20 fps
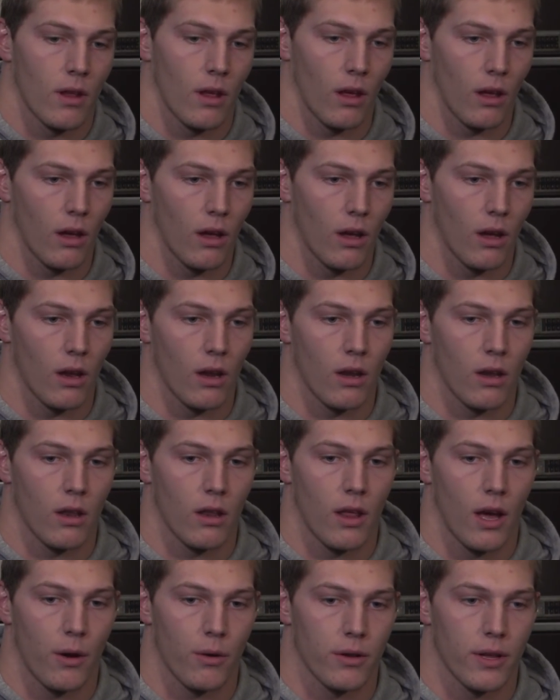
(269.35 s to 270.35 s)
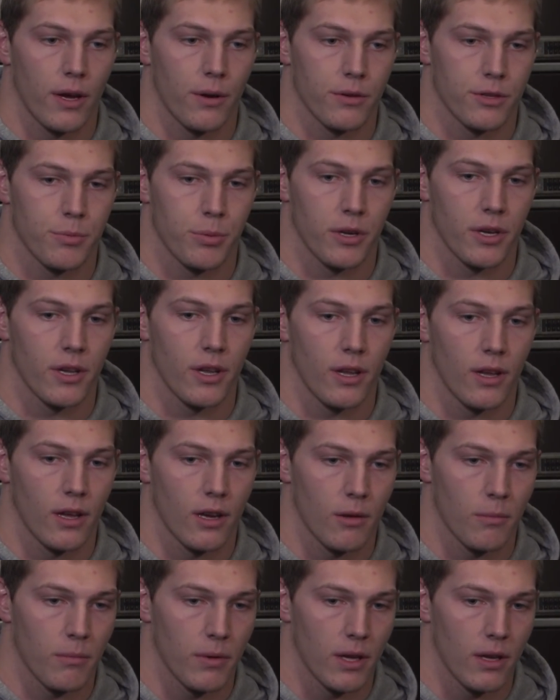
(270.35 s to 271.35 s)
And that was pretty neat
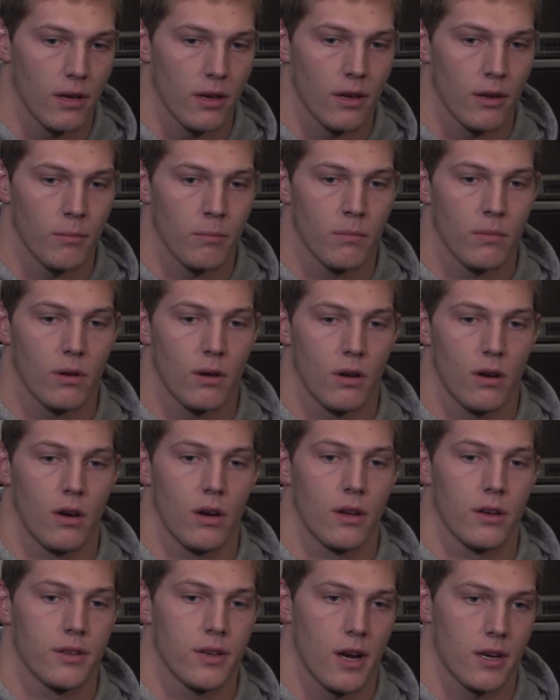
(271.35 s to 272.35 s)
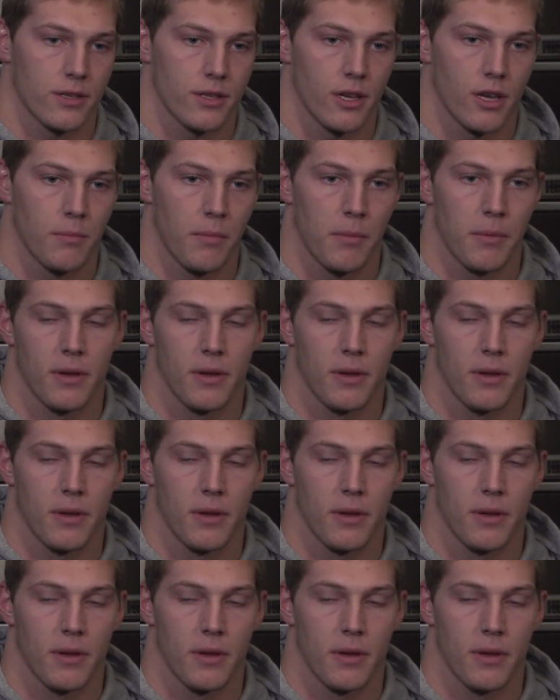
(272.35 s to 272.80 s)
getting to meet him and talk to him.